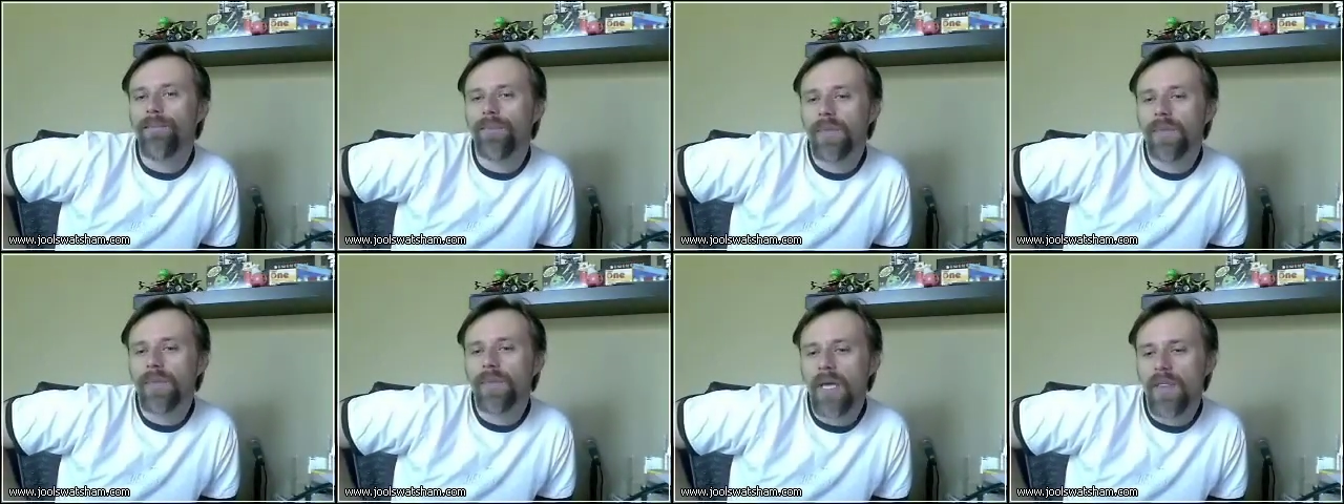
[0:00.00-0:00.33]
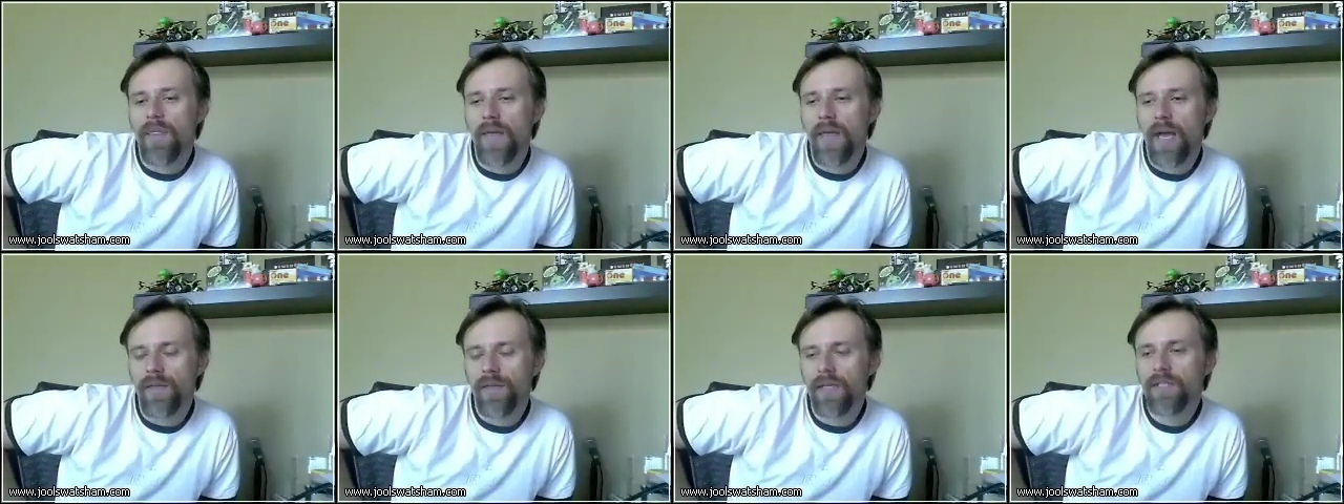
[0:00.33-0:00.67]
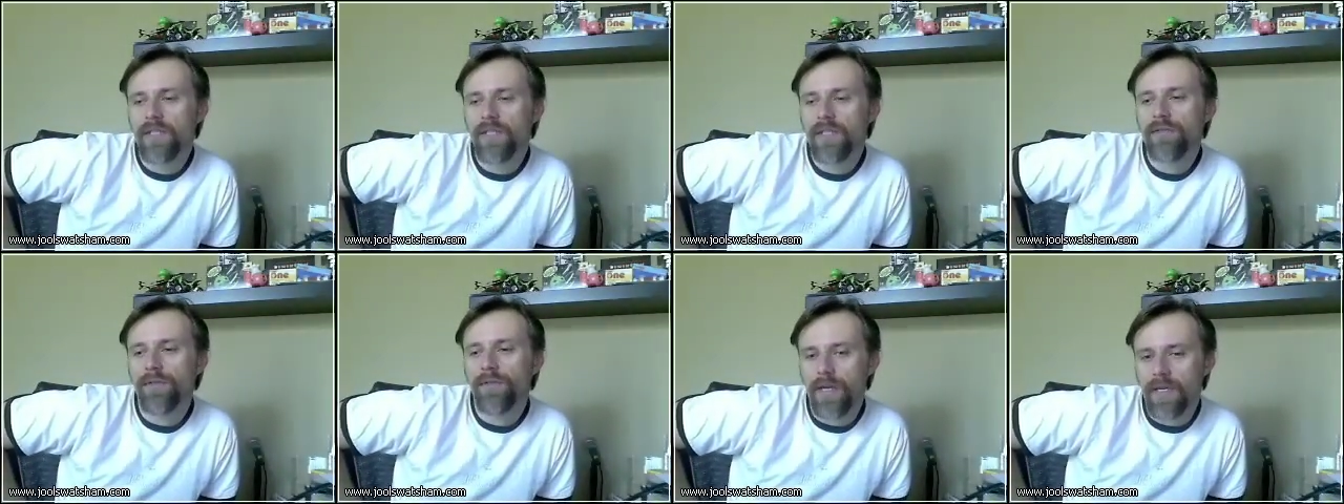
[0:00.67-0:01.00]
And that
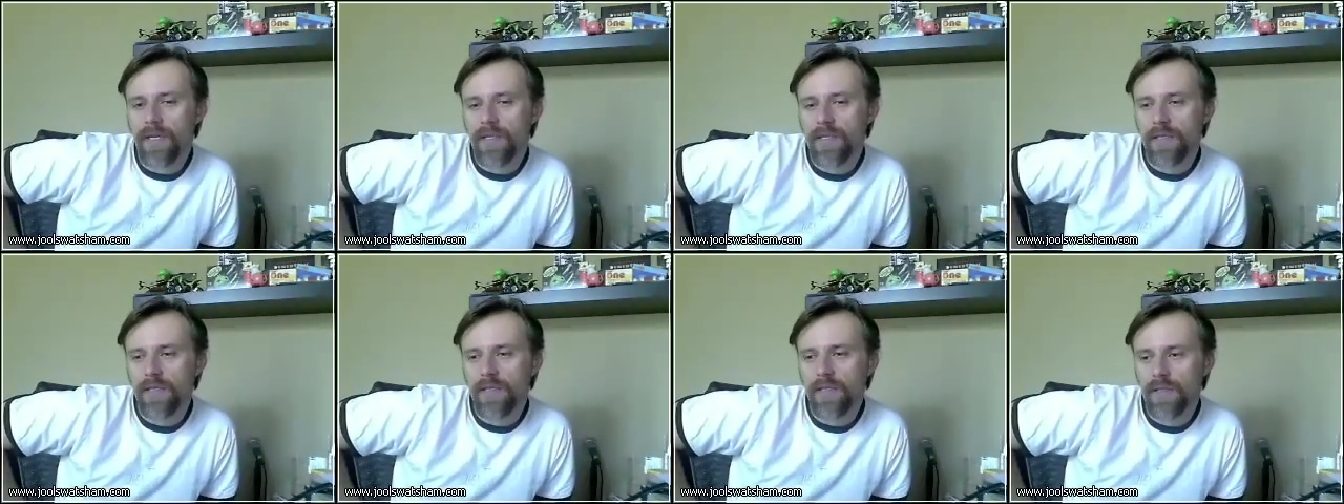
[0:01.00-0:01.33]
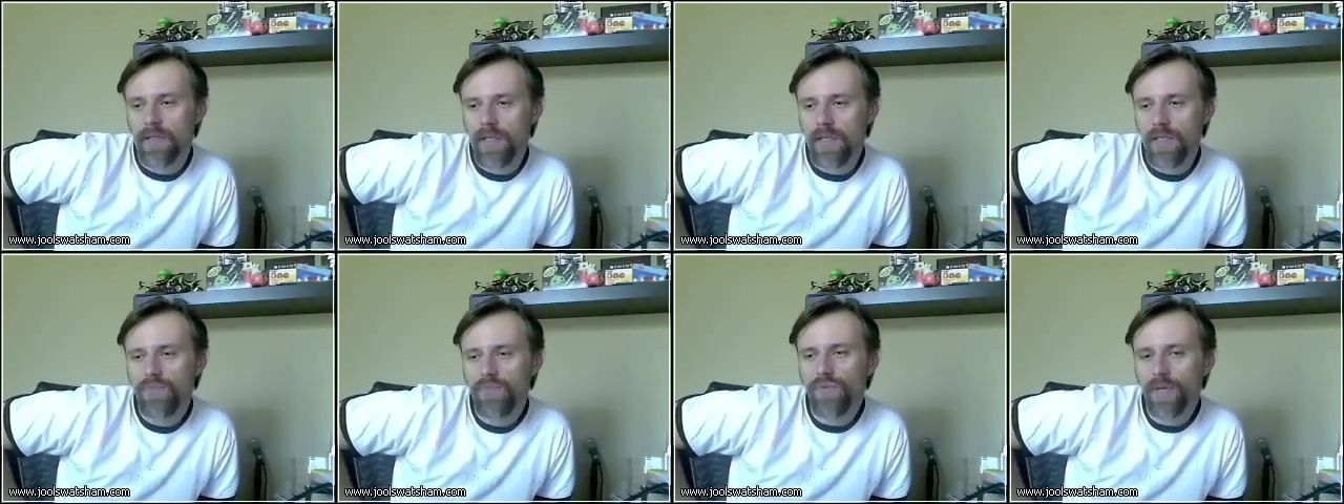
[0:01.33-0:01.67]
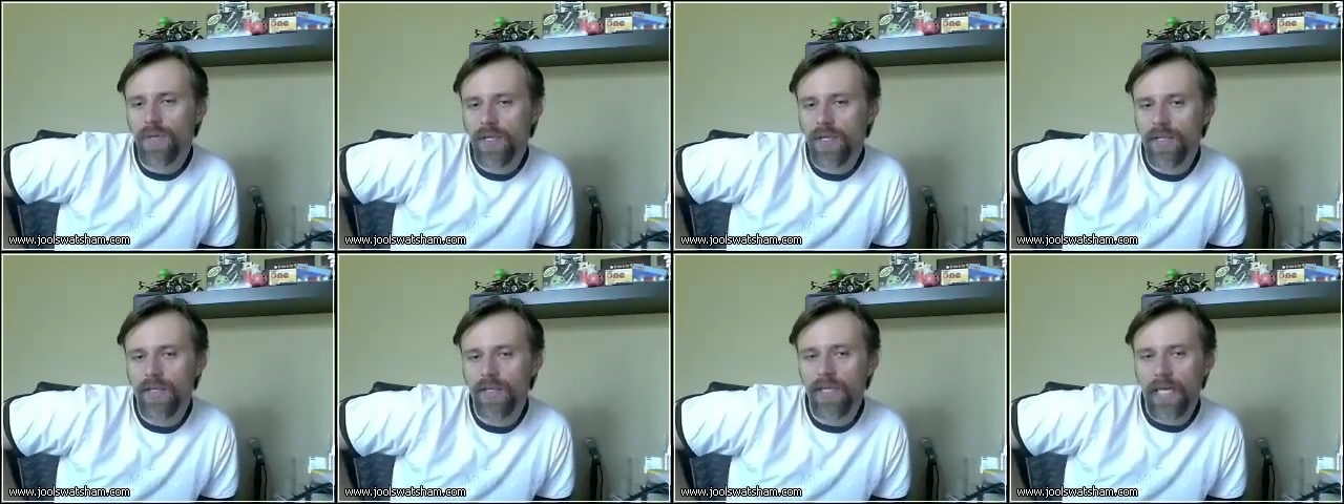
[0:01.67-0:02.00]
this phase is
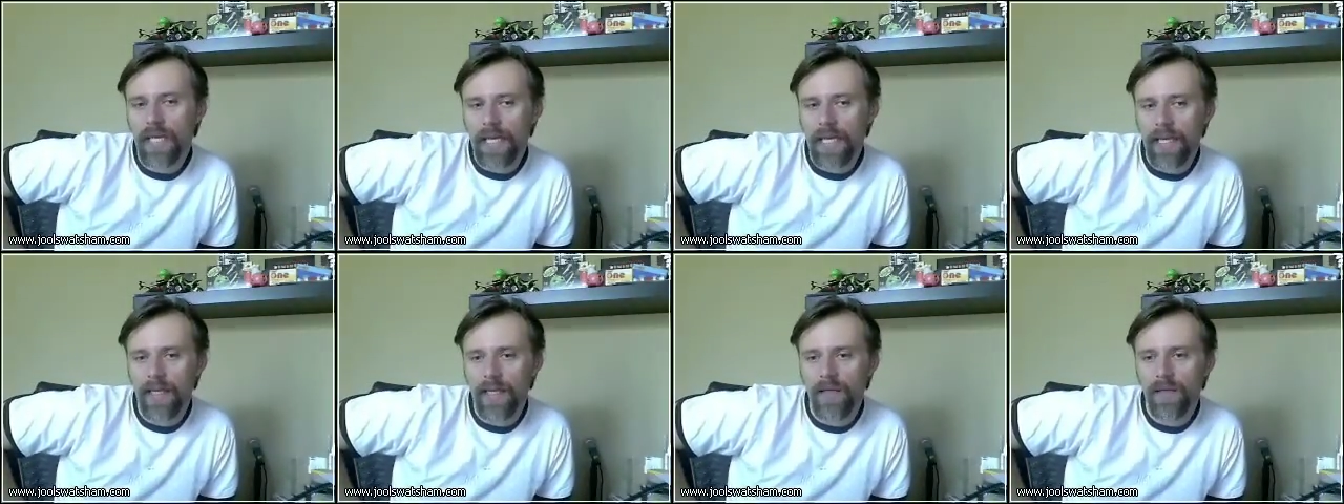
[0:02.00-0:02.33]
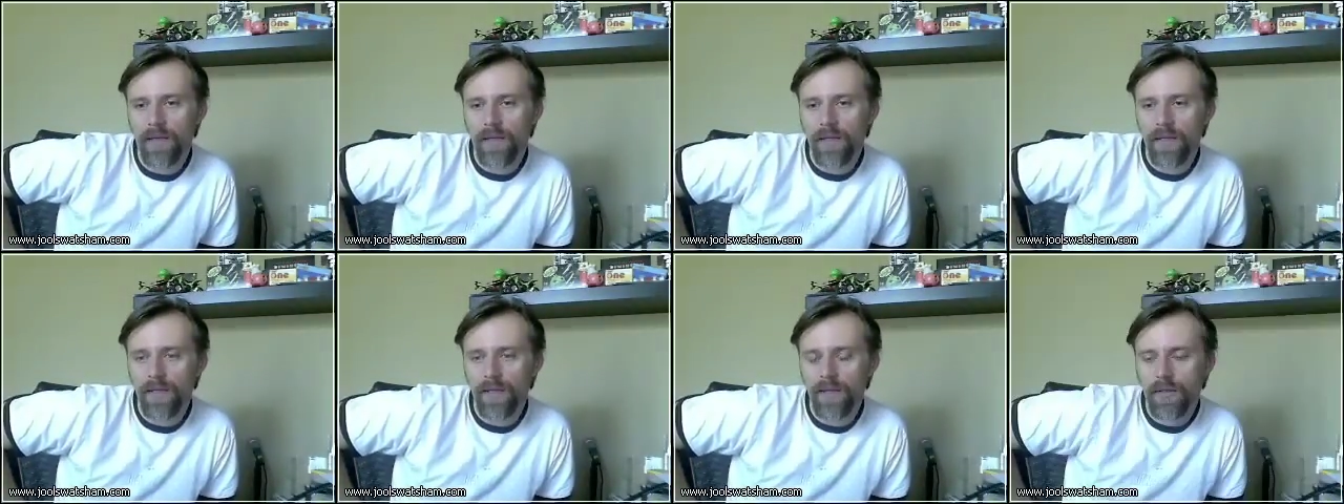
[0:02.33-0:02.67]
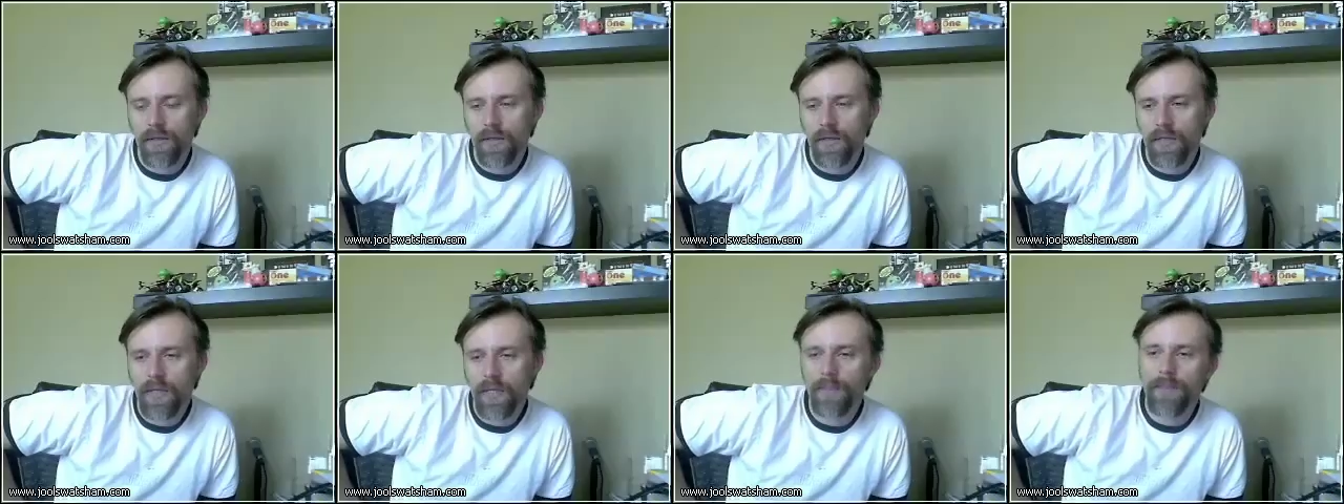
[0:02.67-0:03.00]
really key, you know,
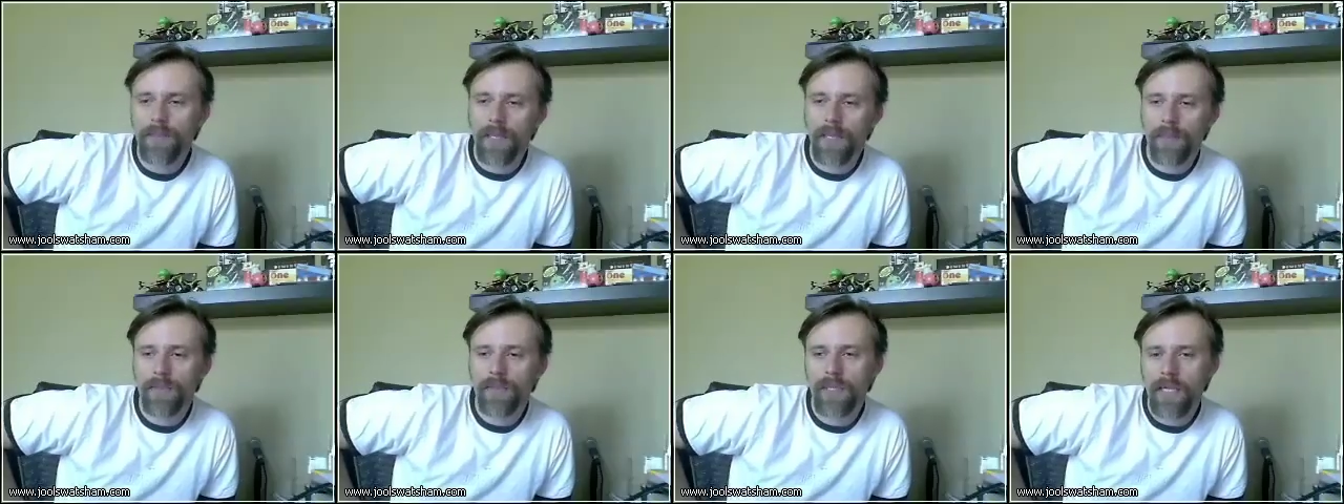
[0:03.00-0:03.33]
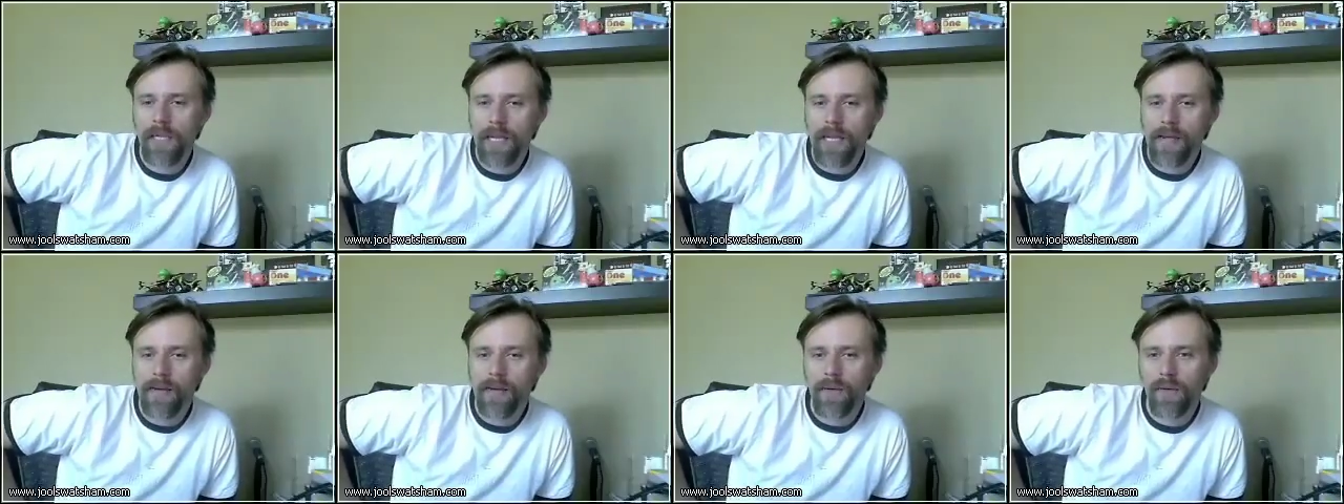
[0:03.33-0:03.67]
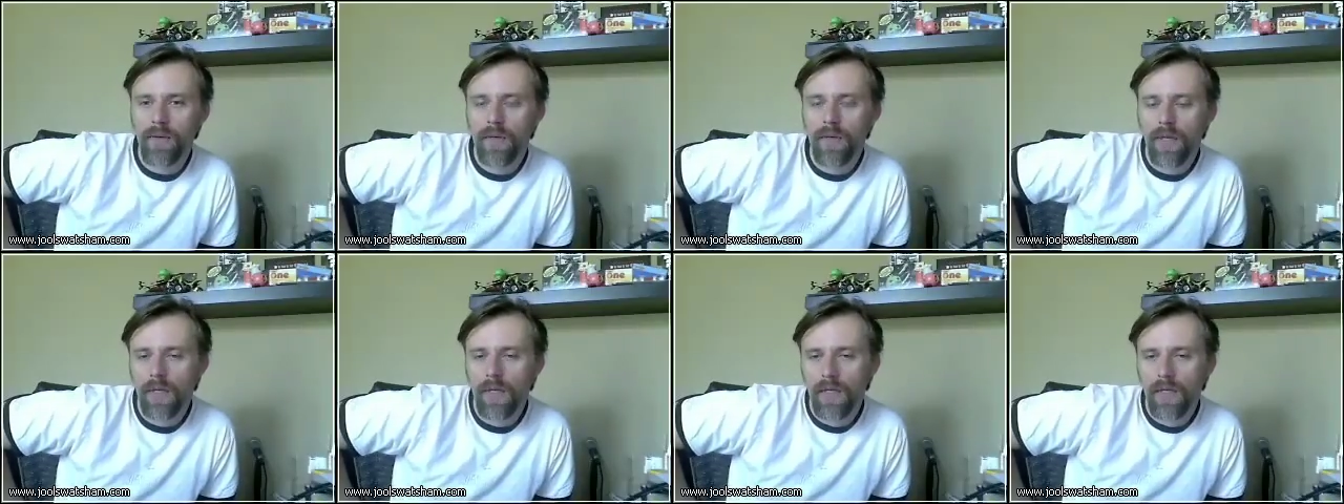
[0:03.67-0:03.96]
because up to now